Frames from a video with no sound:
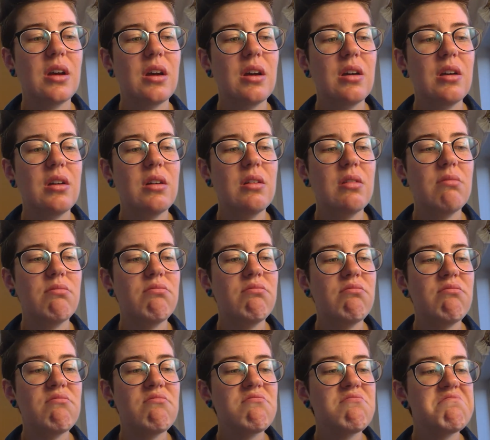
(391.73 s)

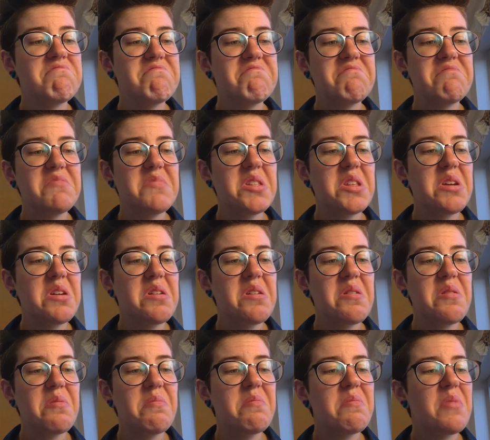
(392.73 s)
Um,
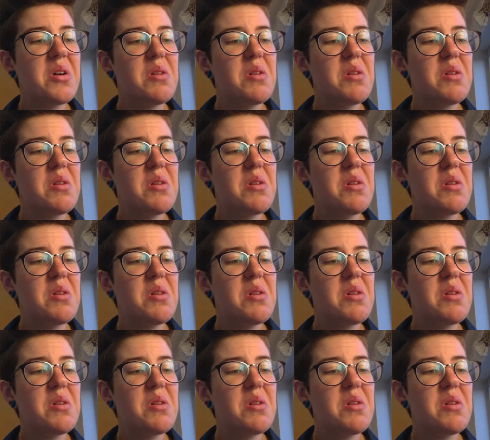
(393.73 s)
no,